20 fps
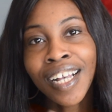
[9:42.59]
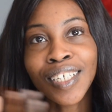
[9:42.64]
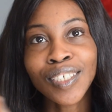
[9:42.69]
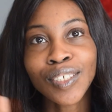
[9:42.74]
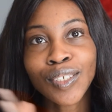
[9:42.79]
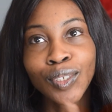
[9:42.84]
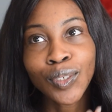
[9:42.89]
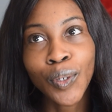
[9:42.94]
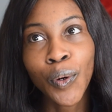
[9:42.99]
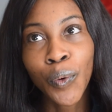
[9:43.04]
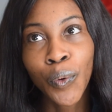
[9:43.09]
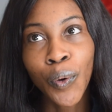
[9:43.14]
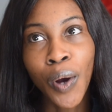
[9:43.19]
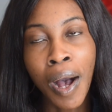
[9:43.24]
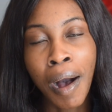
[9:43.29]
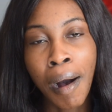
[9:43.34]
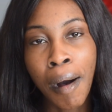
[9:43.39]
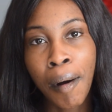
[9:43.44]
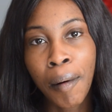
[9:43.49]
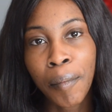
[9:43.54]
So
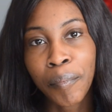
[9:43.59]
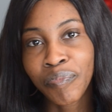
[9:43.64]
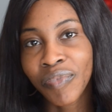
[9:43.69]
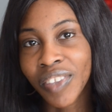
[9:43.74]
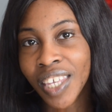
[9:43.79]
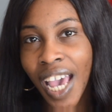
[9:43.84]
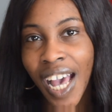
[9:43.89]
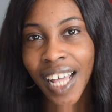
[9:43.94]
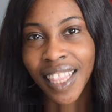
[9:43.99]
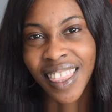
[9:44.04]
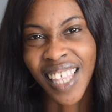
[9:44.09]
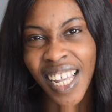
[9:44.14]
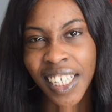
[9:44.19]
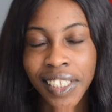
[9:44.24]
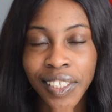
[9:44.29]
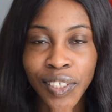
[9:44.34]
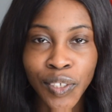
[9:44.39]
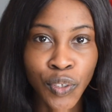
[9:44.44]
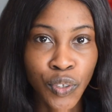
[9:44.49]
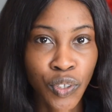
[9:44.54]
yeah,
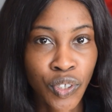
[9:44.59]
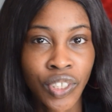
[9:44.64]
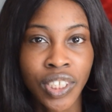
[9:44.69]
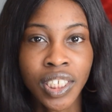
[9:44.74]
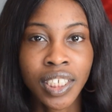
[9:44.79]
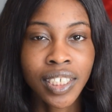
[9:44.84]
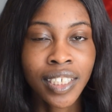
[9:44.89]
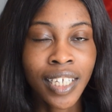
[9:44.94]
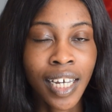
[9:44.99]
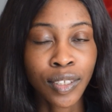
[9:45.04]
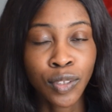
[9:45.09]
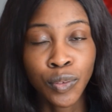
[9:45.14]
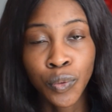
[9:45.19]
that